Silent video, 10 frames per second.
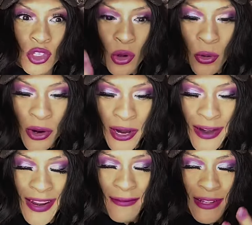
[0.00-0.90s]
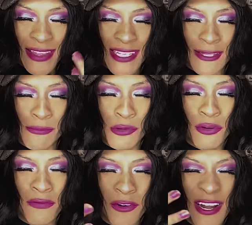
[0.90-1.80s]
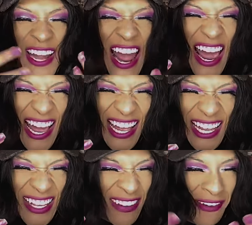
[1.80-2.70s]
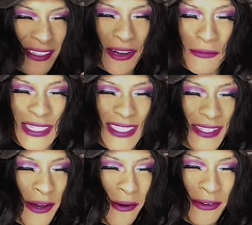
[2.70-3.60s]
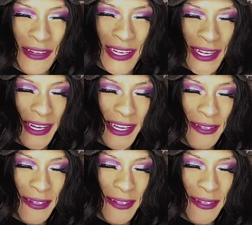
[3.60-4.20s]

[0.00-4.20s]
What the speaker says: tour with this beautiful name. It was going to be so good.